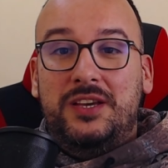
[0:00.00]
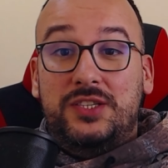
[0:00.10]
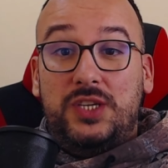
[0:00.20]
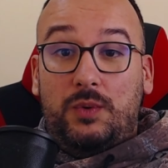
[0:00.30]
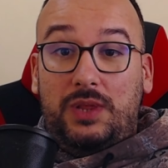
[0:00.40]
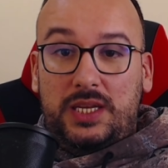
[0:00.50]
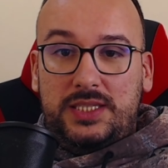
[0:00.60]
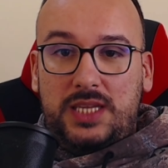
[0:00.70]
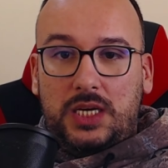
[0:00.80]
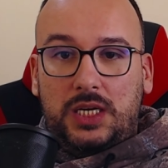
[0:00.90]
So let's
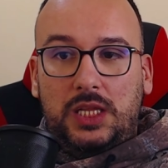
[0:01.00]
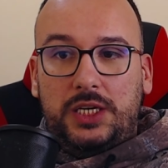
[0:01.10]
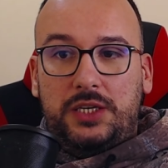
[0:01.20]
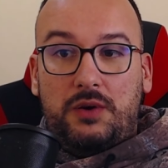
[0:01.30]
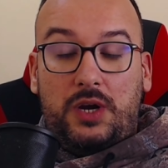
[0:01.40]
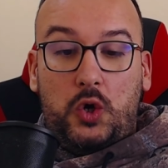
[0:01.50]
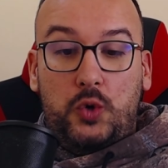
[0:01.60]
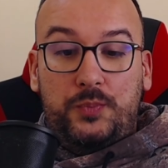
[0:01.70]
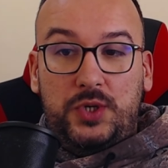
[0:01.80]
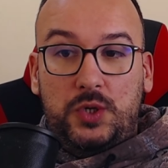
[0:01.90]
take a look here. I
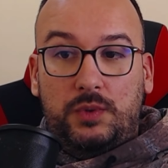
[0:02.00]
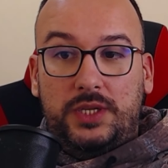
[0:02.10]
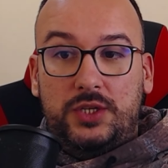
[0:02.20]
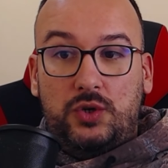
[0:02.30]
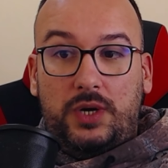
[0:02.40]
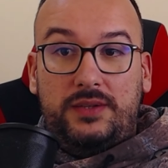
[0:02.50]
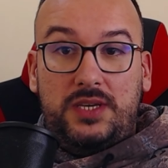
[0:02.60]
hope you will enjoy it.